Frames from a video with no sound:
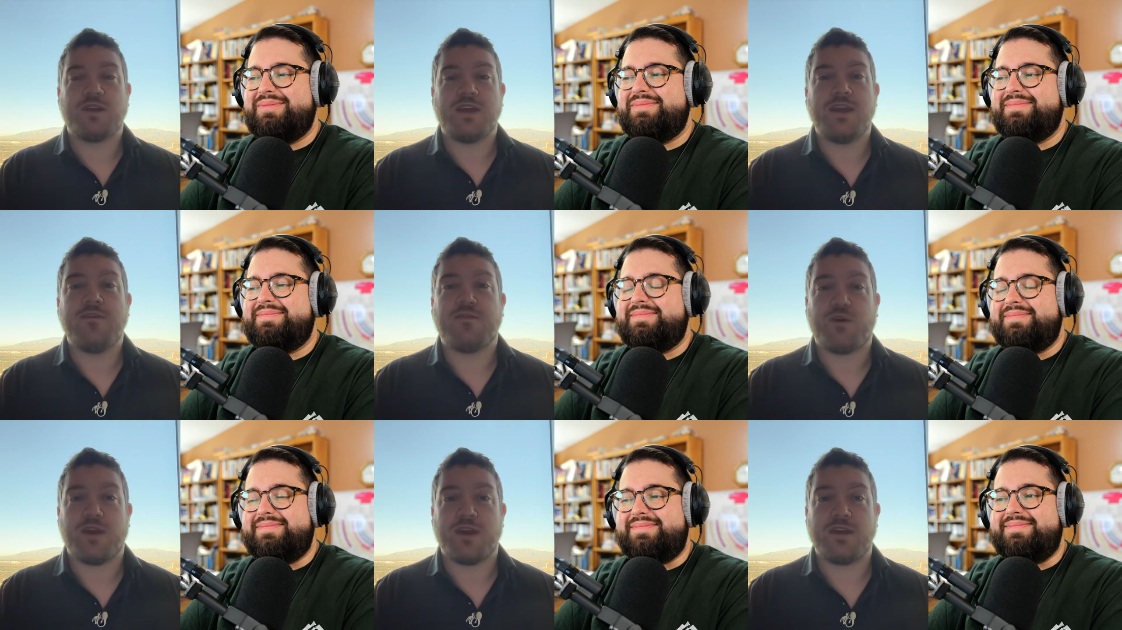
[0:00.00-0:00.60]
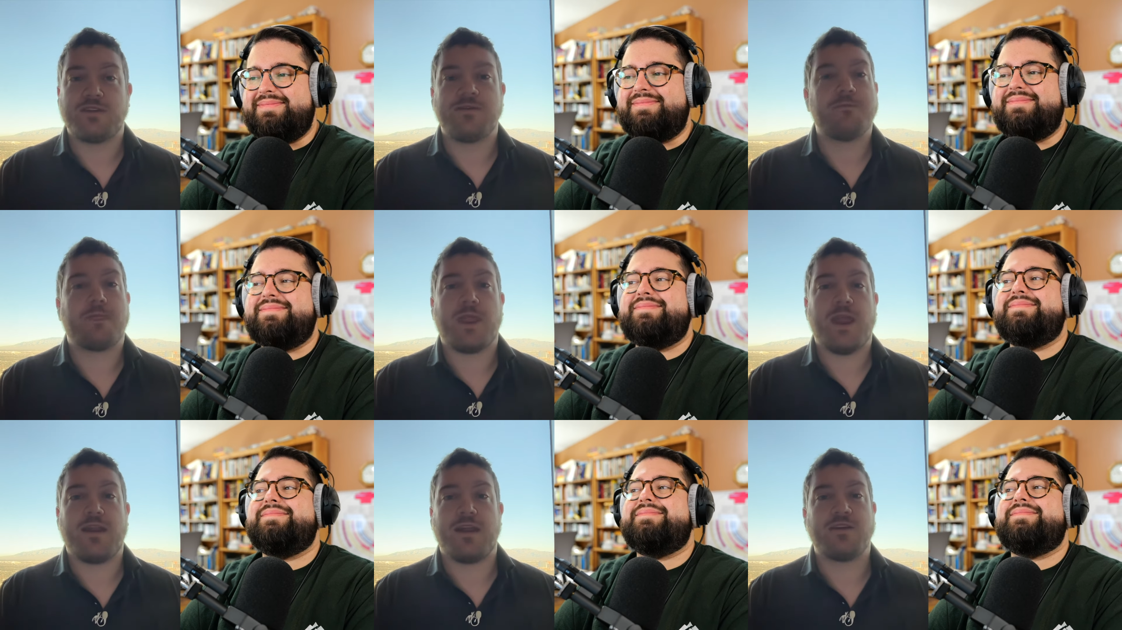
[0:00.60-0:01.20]
Speaker 1: key phrase
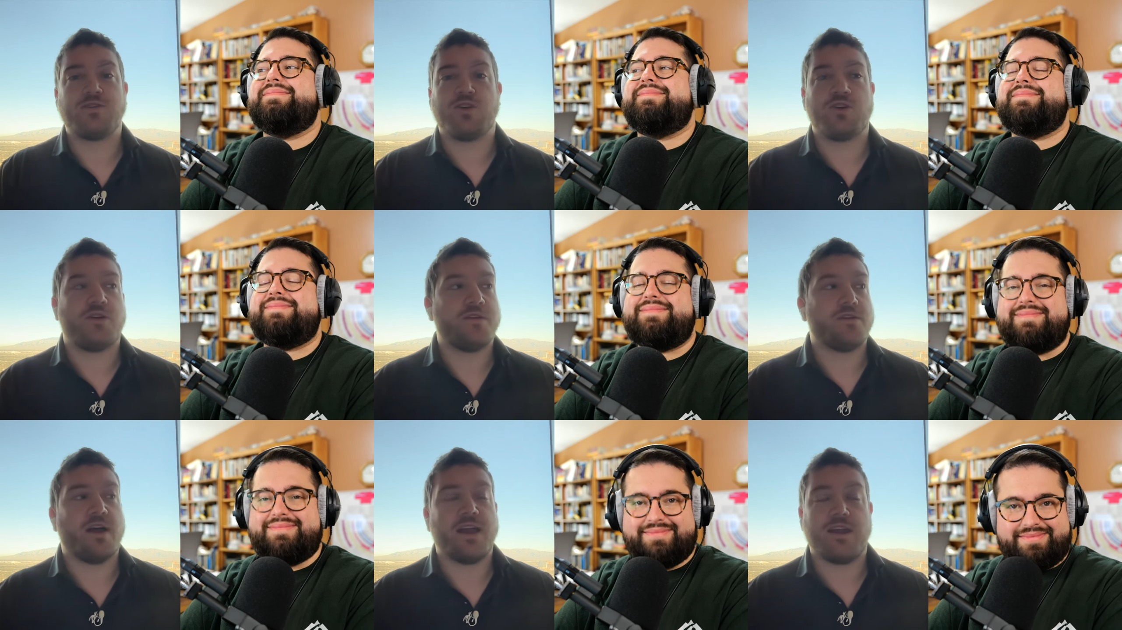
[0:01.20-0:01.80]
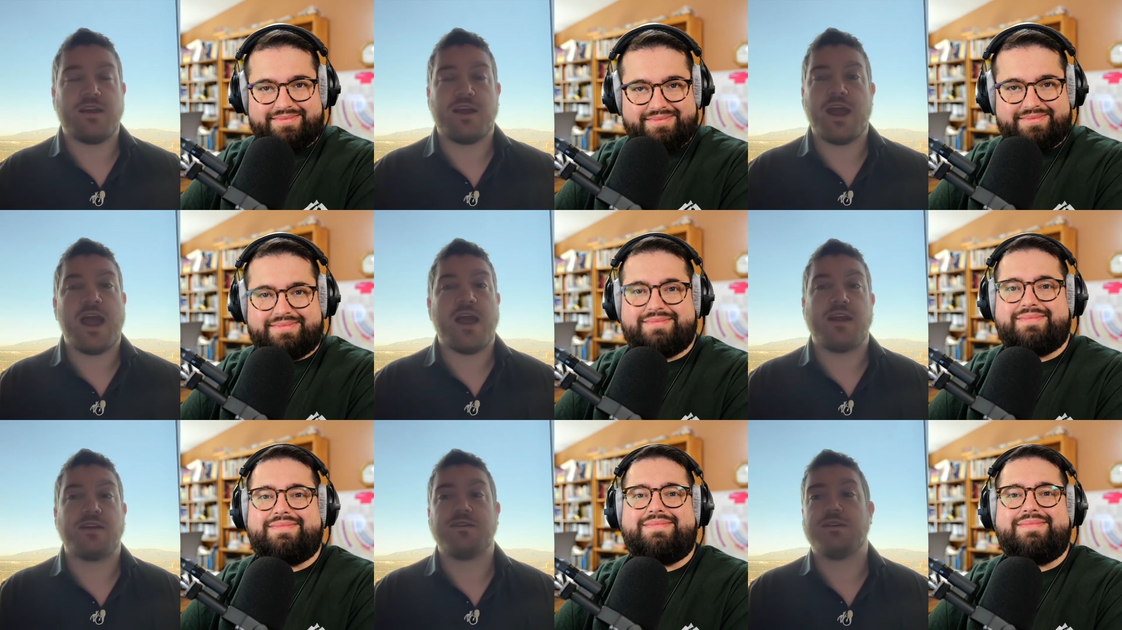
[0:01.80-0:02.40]
and like turn on the light
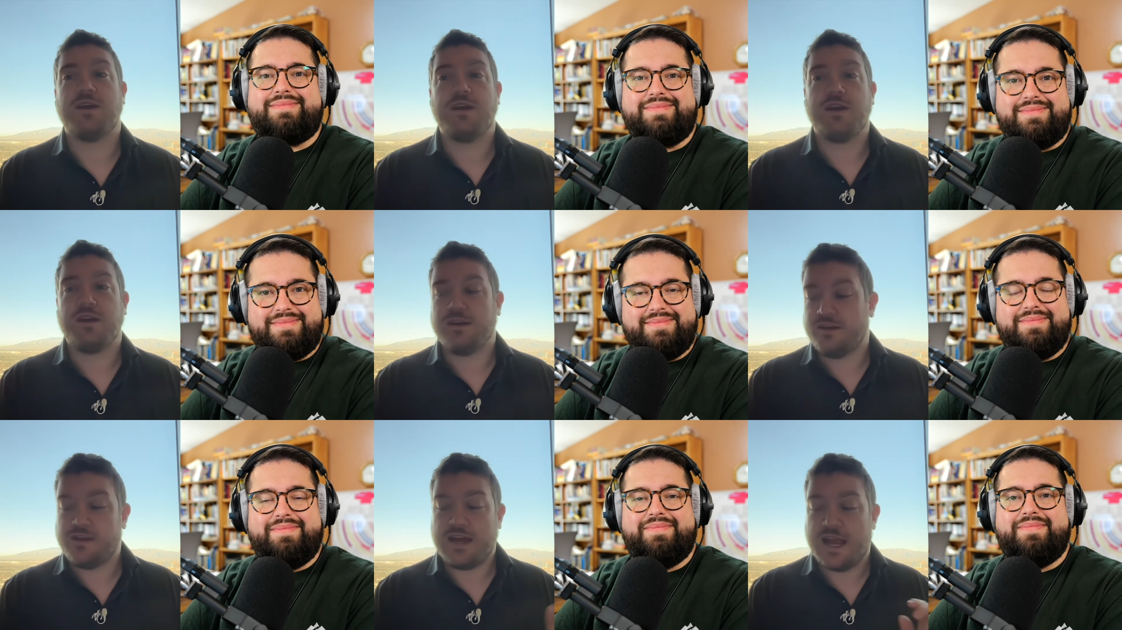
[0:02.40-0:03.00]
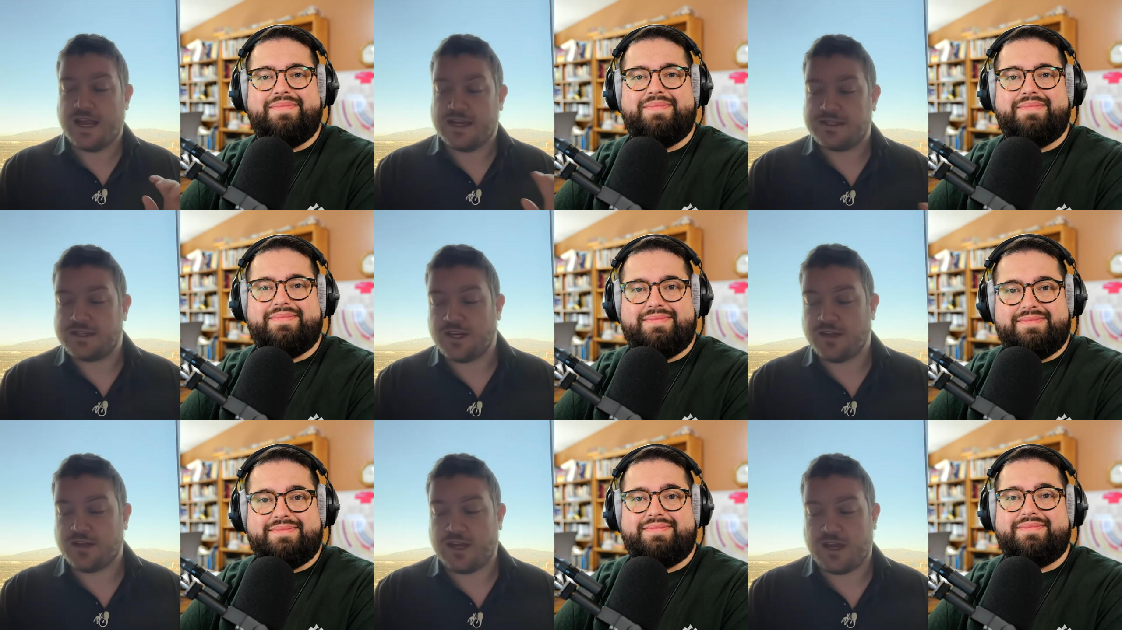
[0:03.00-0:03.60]
and
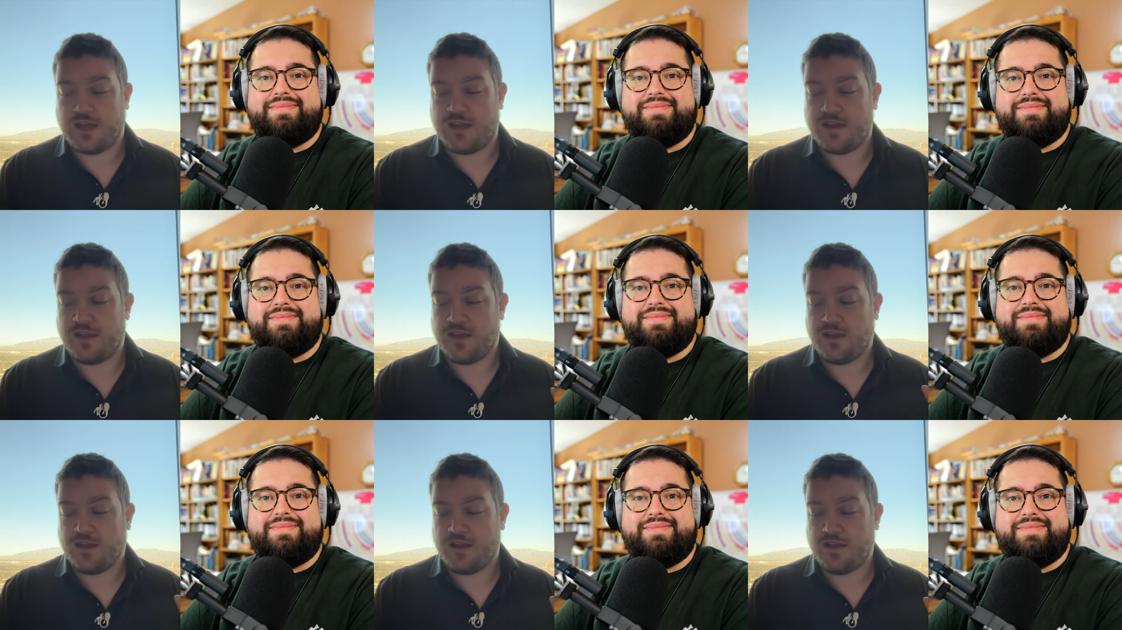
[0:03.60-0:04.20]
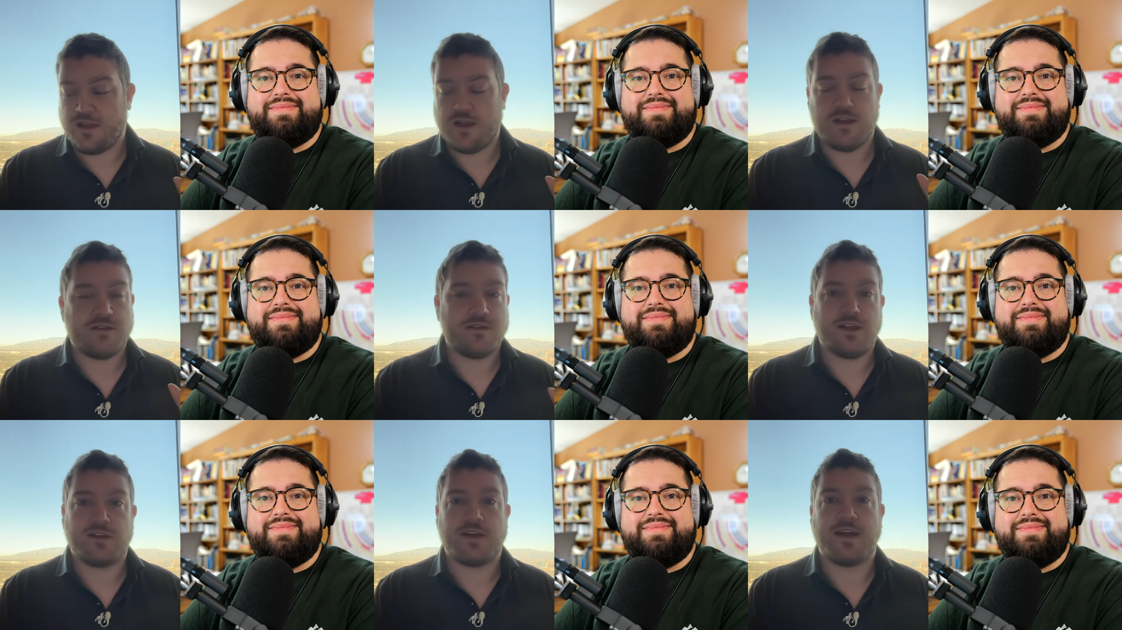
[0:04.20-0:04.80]
instantly
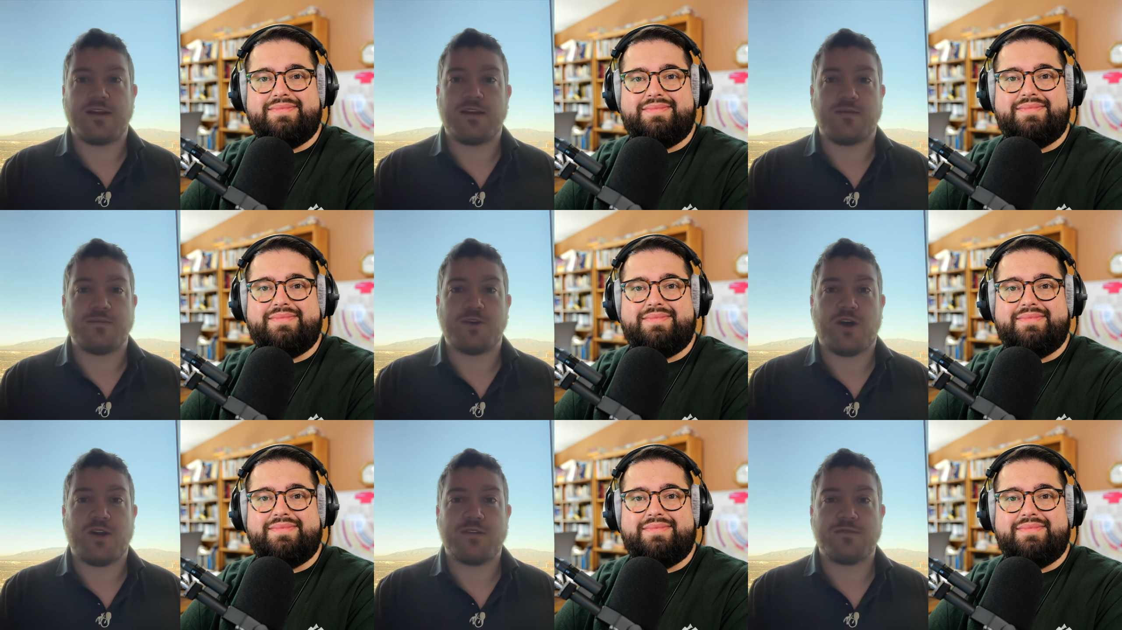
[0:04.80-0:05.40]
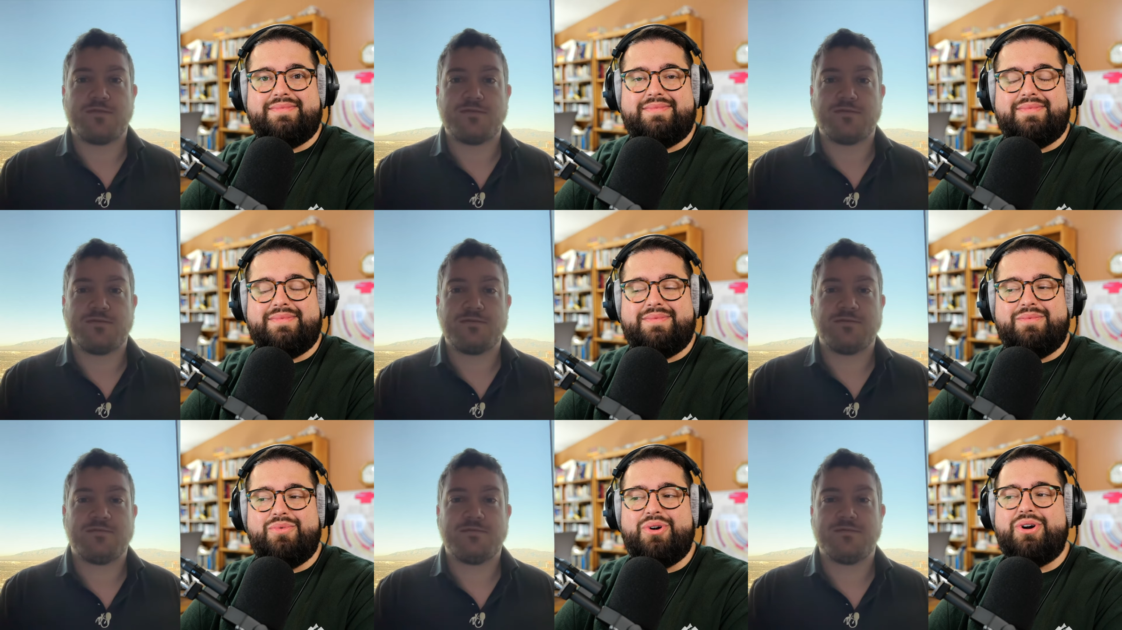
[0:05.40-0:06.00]
the light comes on.
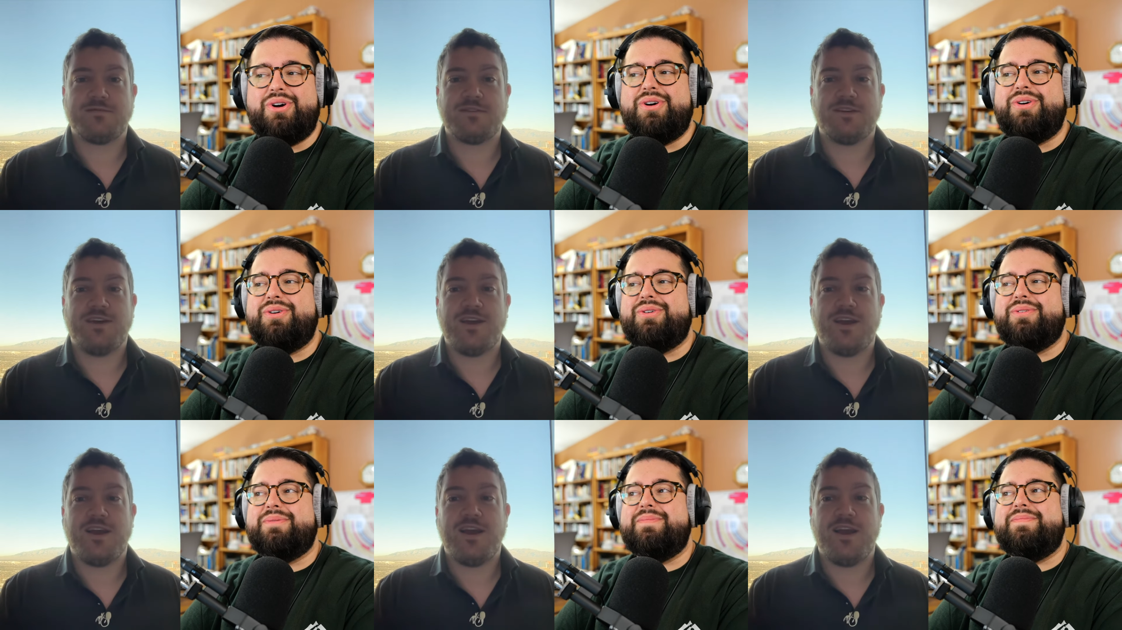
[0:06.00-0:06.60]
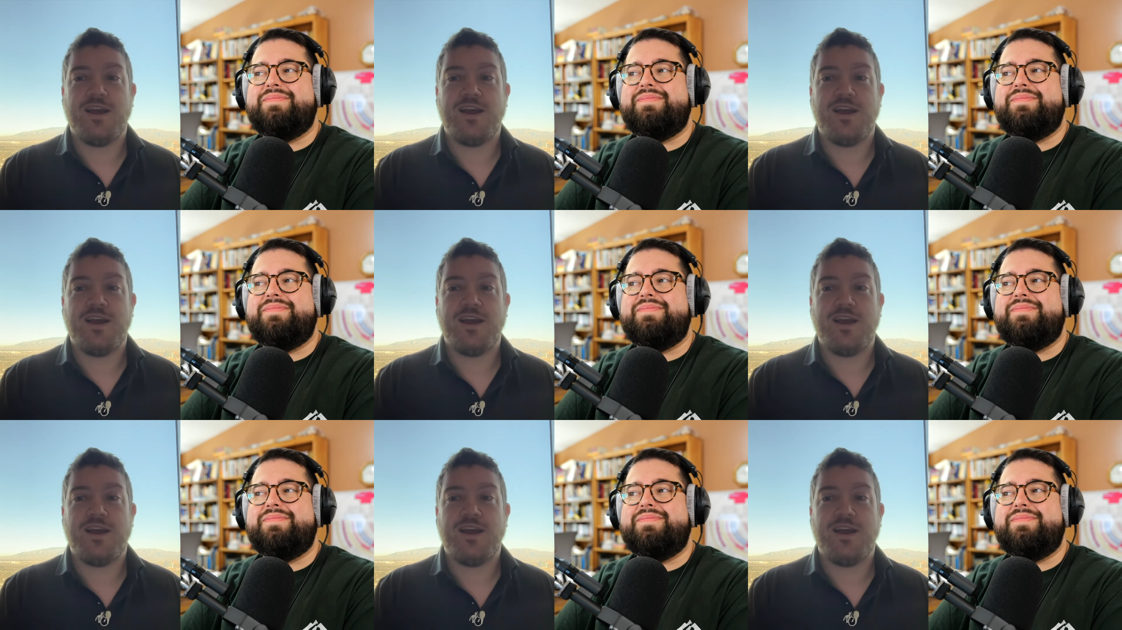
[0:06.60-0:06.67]
Speaker 2: Whoa.